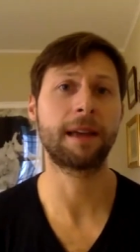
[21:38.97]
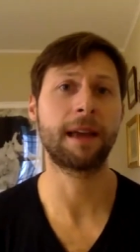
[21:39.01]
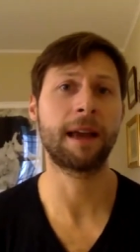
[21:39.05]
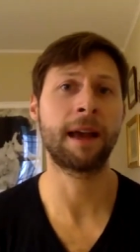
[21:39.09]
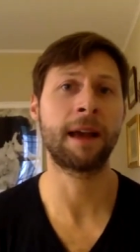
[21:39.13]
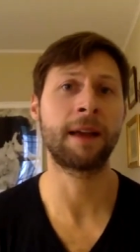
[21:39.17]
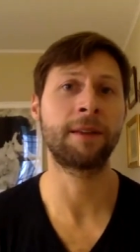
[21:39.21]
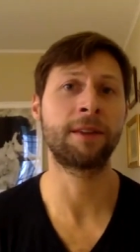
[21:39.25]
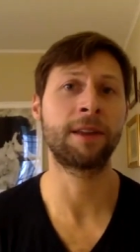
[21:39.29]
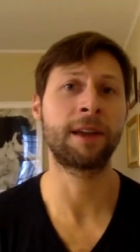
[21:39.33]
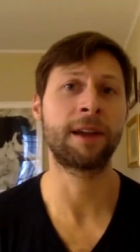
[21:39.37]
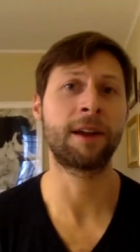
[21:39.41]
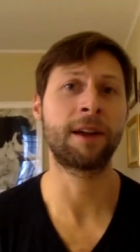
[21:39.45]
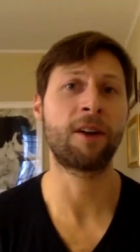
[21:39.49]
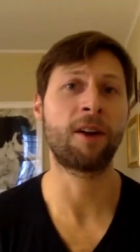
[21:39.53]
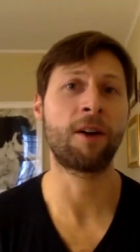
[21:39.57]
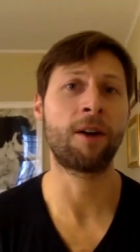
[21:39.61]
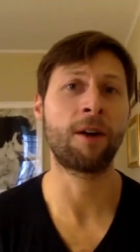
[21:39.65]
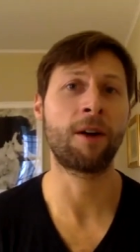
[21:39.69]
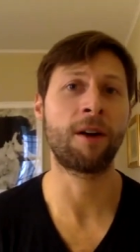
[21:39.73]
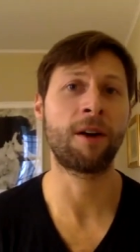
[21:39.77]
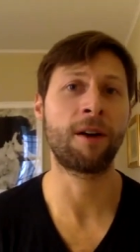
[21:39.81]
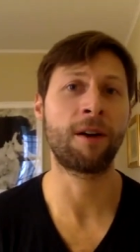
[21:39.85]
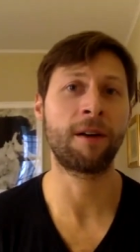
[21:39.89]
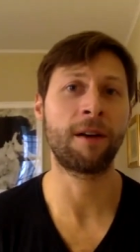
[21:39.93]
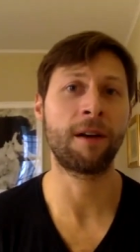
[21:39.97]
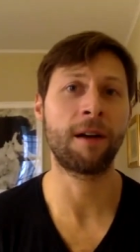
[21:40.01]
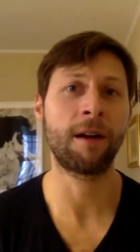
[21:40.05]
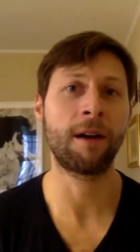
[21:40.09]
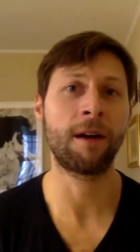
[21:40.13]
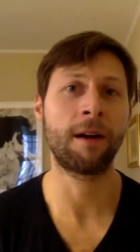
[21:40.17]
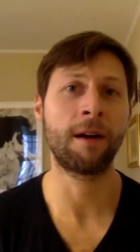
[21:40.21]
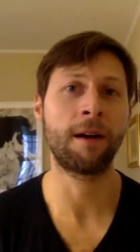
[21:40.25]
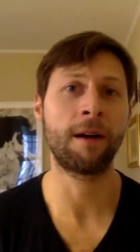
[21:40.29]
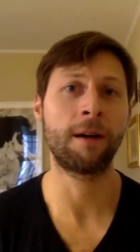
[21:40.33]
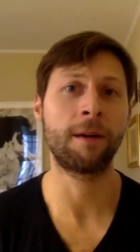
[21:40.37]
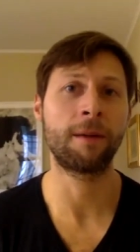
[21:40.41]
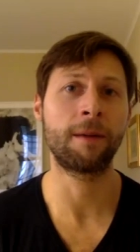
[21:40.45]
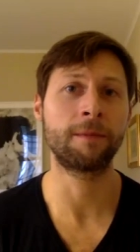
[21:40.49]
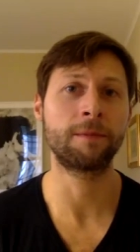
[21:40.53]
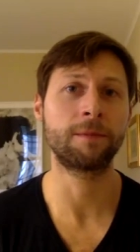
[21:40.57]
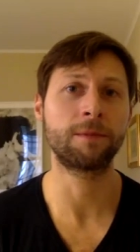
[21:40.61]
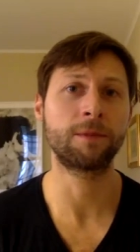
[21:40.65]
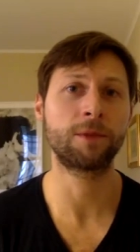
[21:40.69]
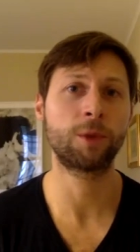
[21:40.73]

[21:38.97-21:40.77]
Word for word: And there are um,